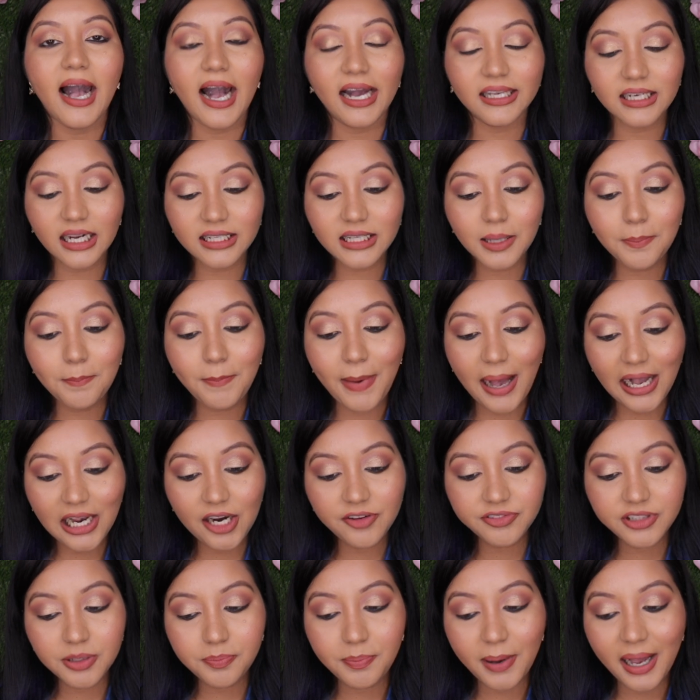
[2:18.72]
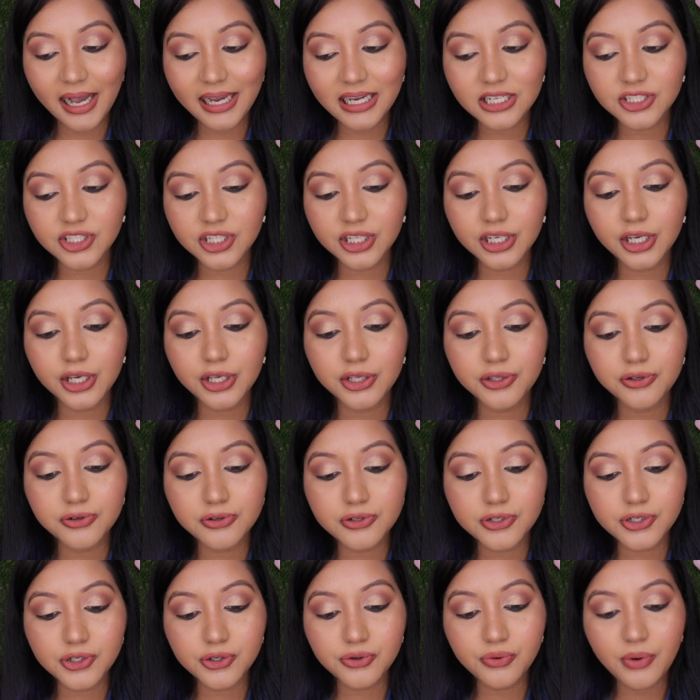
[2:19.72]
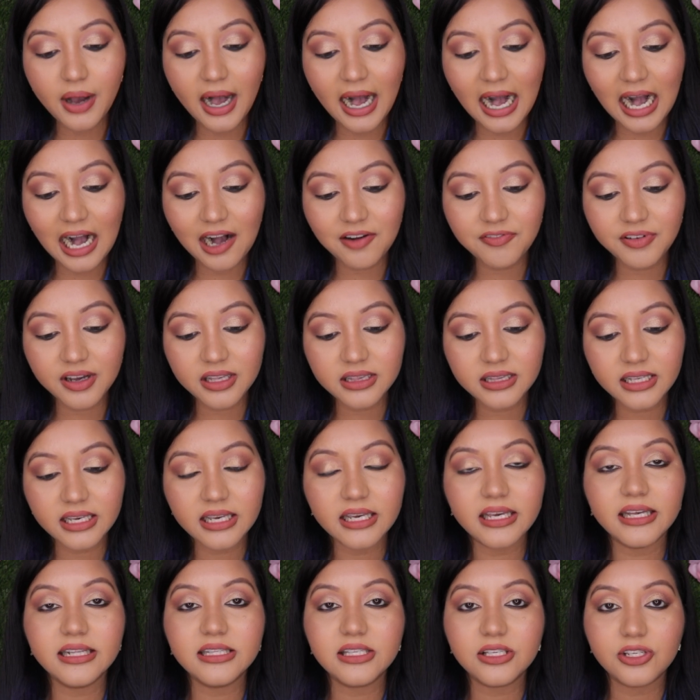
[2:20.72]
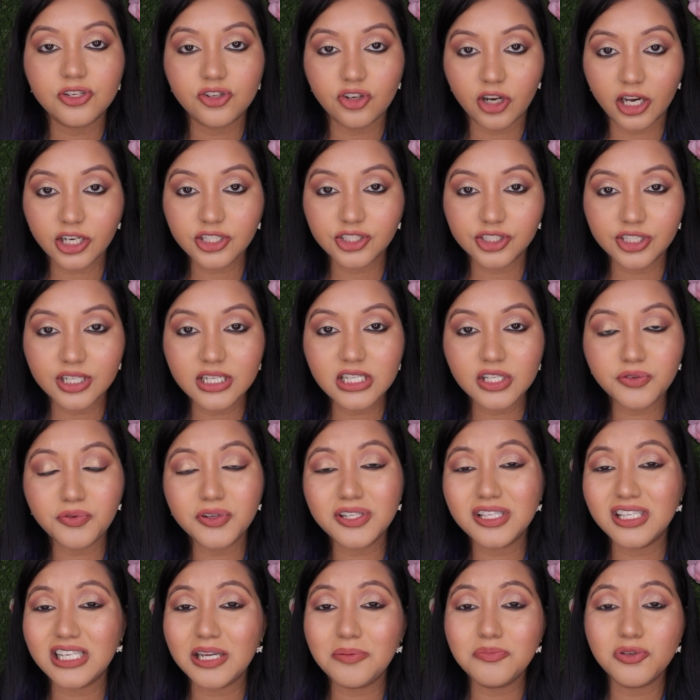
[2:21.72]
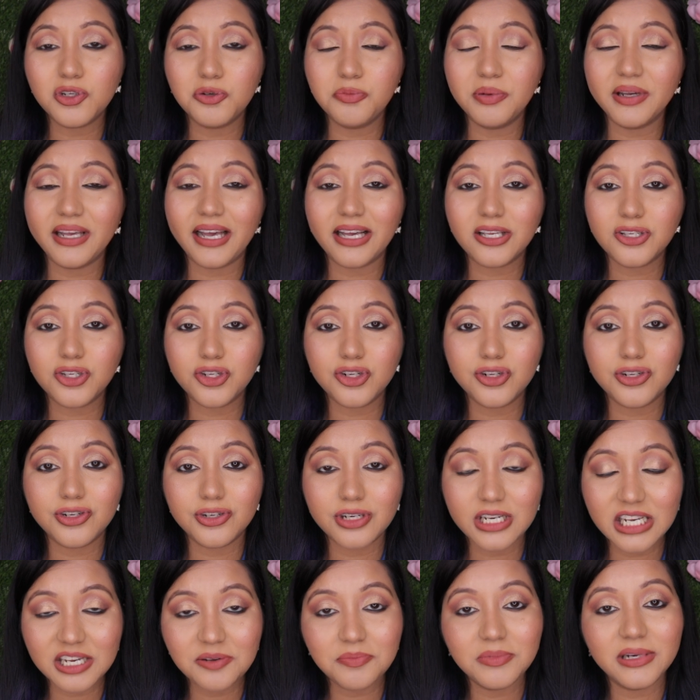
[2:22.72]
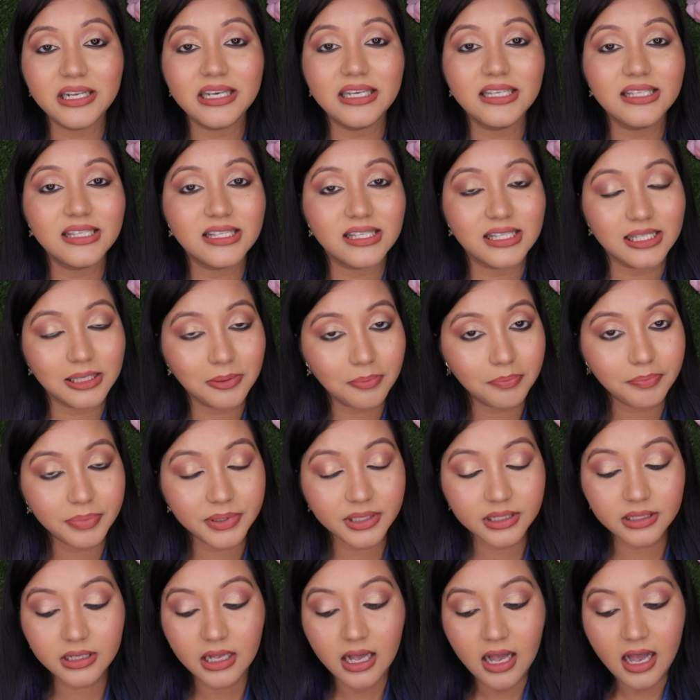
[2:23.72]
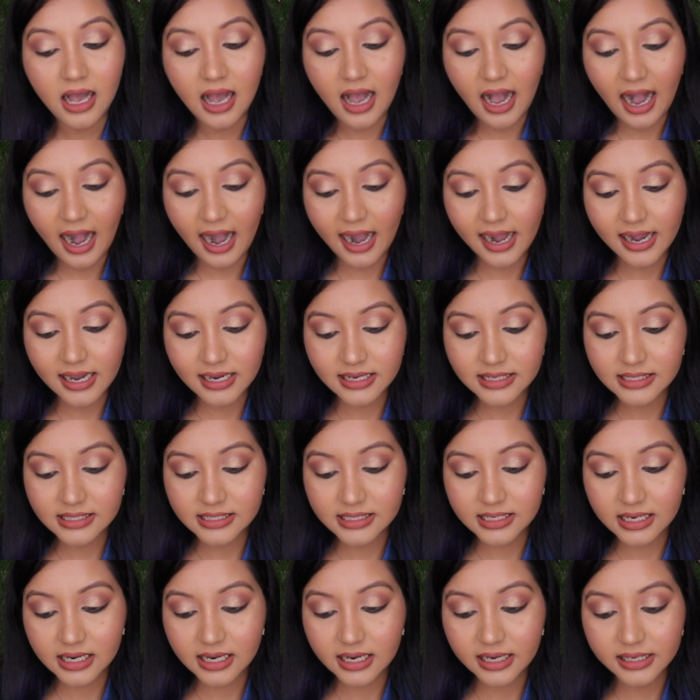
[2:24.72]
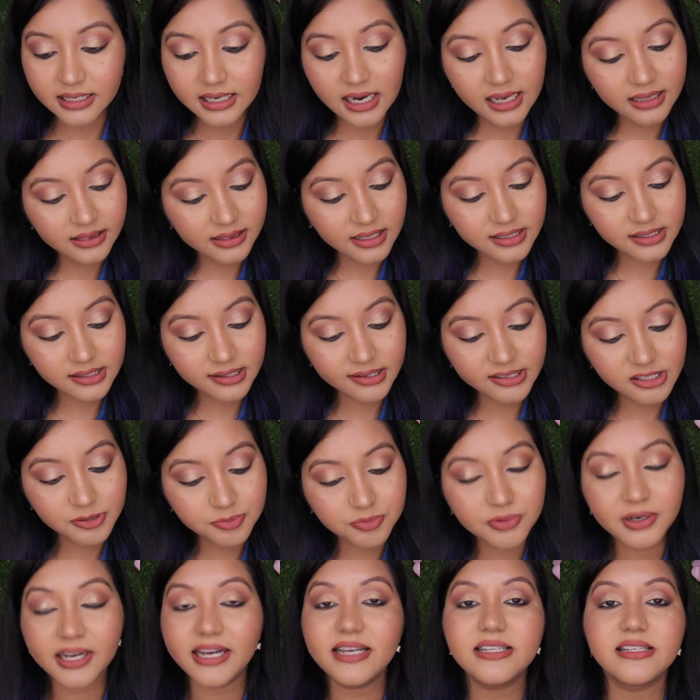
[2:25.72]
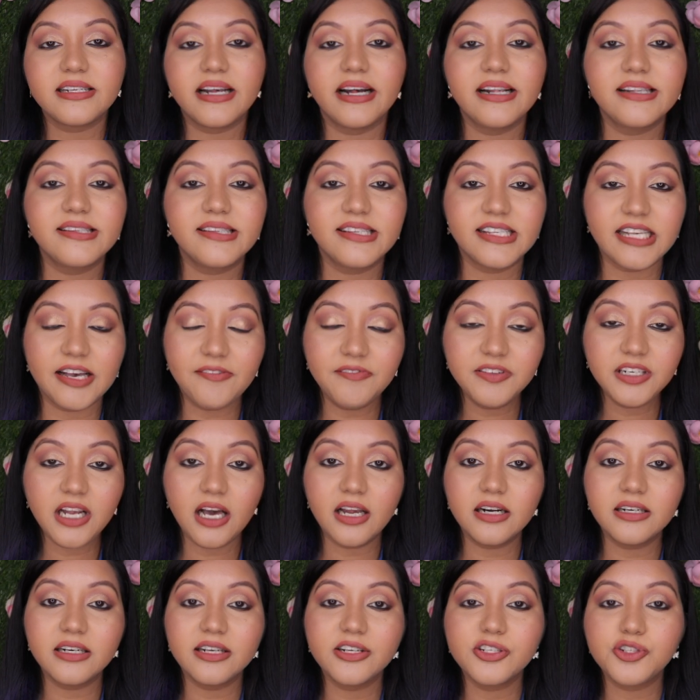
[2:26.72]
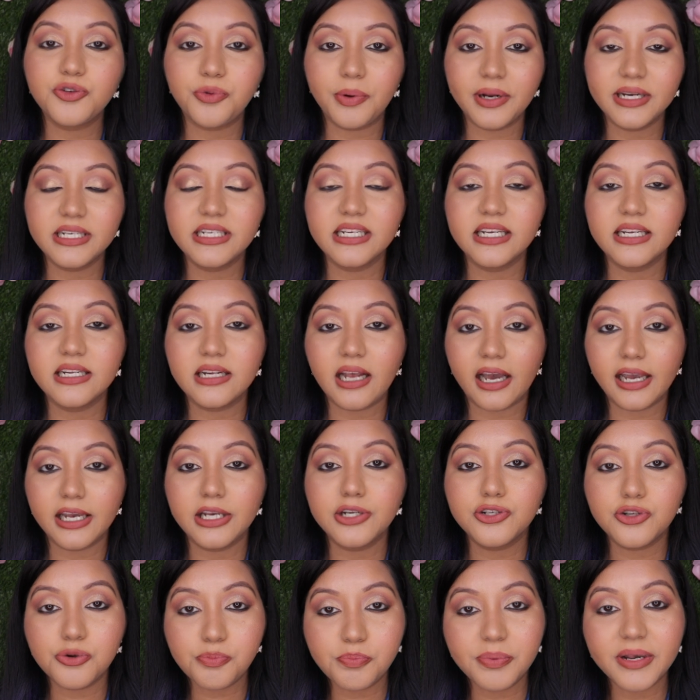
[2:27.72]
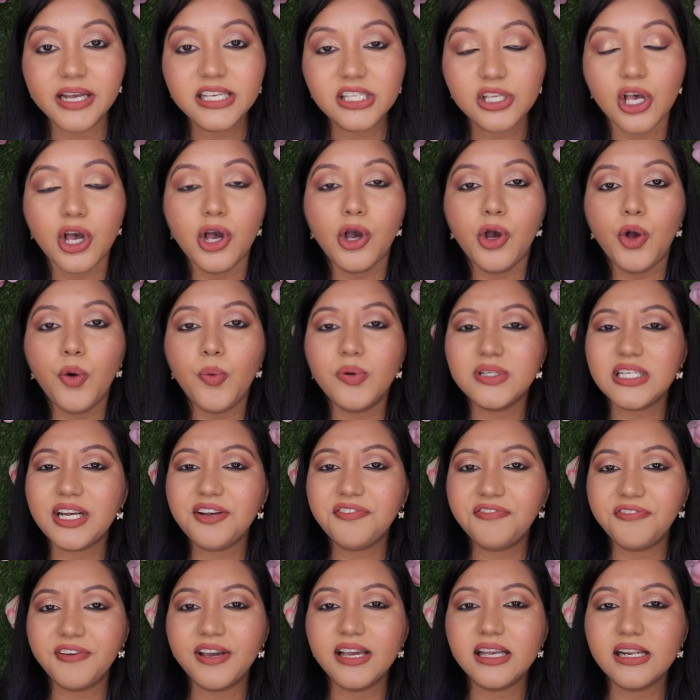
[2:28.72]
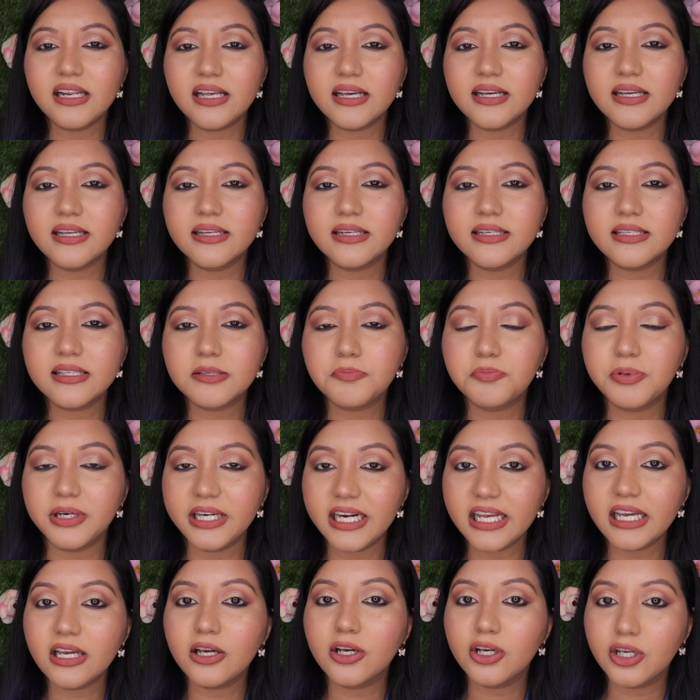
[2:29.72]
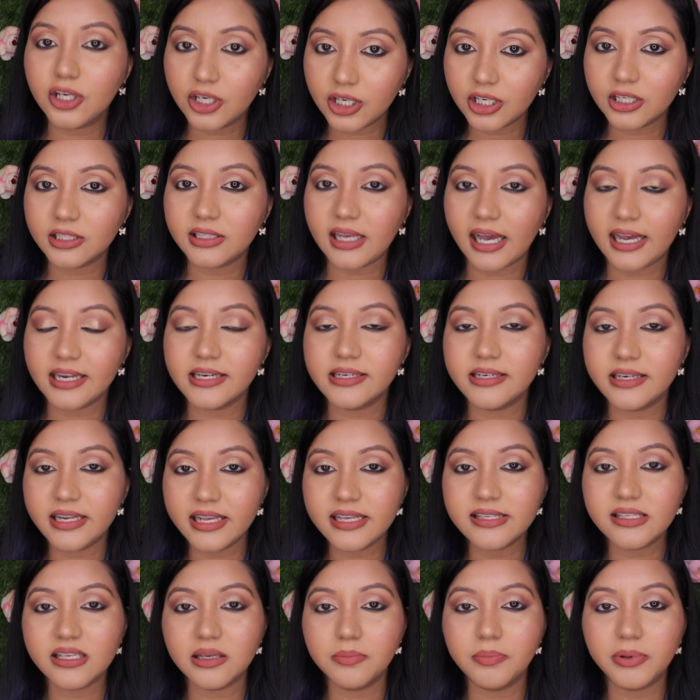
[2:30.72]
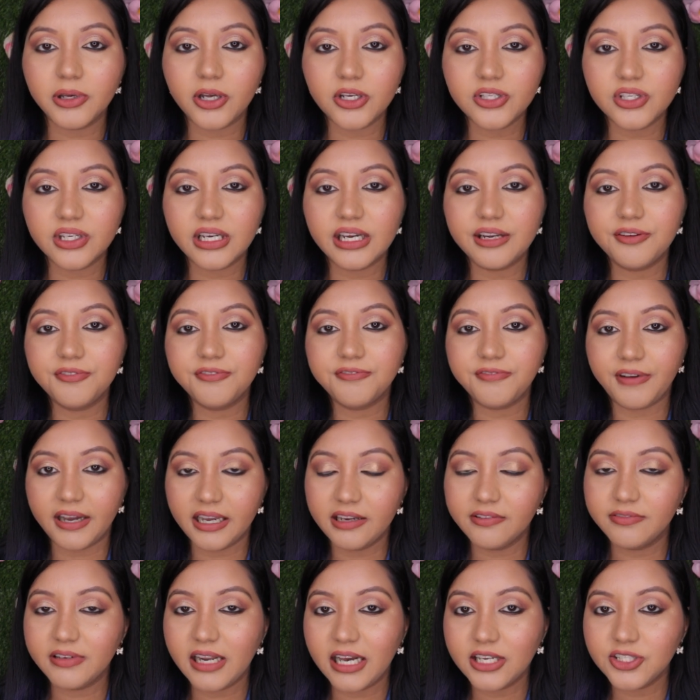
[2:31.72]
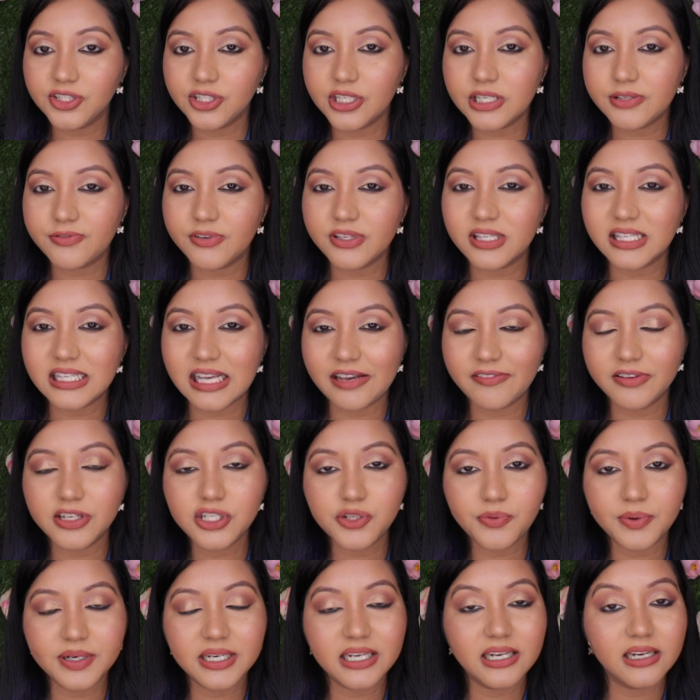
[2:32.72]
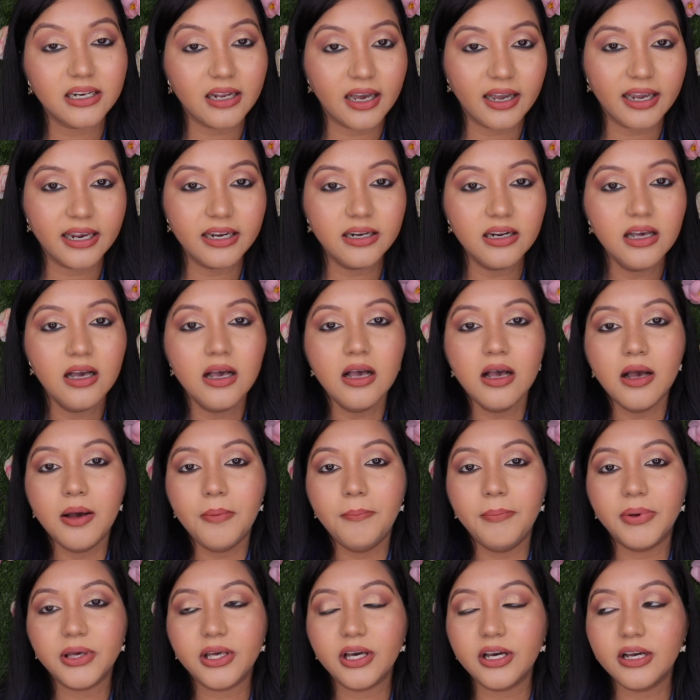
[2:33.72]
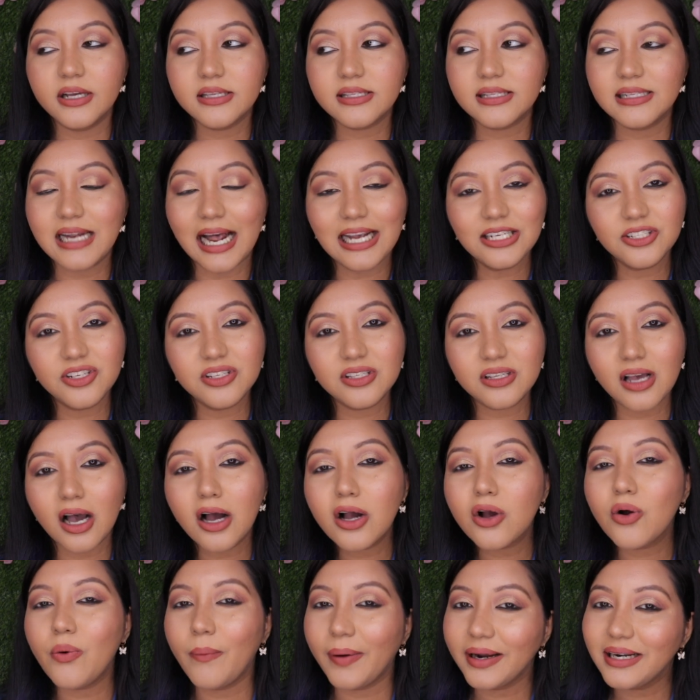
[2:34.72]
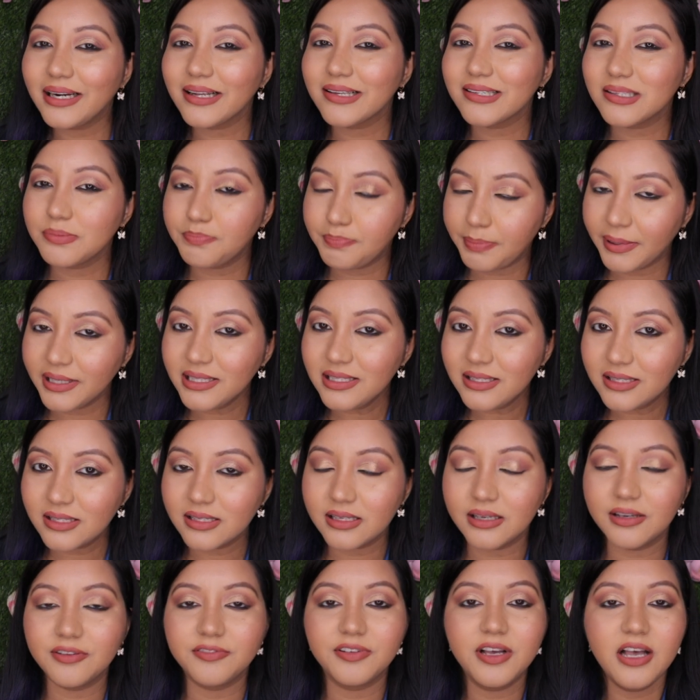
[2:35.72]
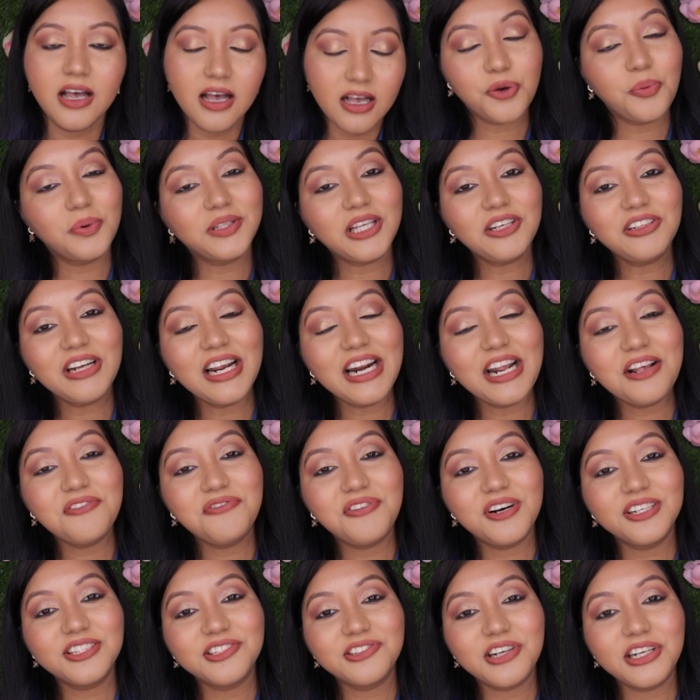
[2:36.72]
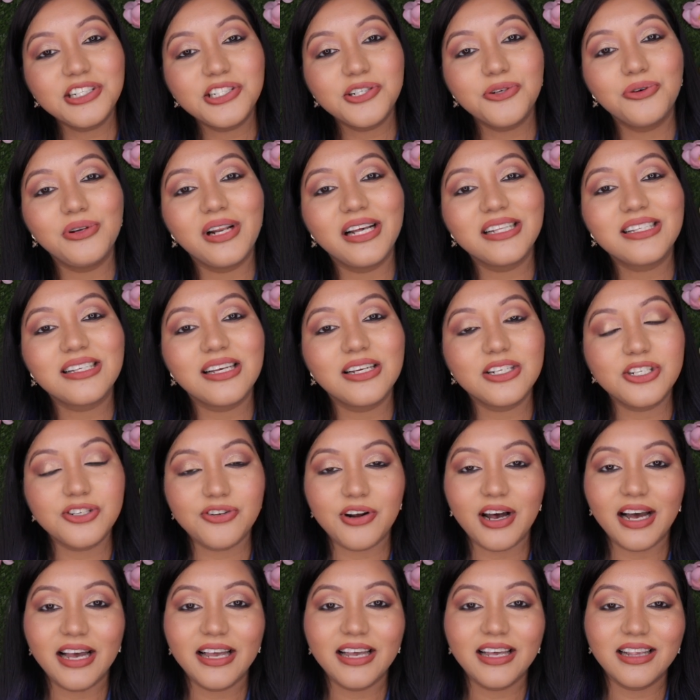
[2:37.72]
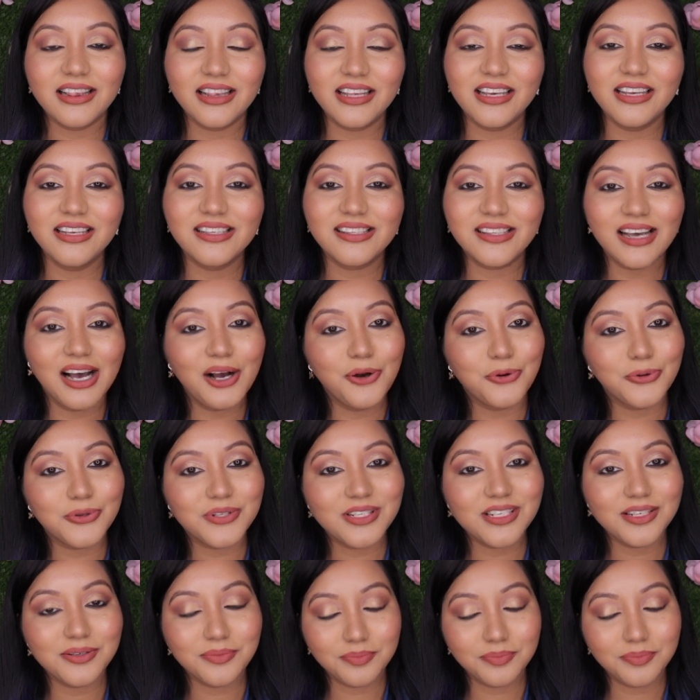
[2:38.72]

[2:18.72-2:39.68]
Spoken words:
And at the back of the packaging, you do have the instructions, which seems to be extremely simple. And yeah, this is priced at 729 rupees, which I feel is pretty good and decent, because you get 5 lashes for 729, because lashes are quite expensive. So without any further ado, let's try these out.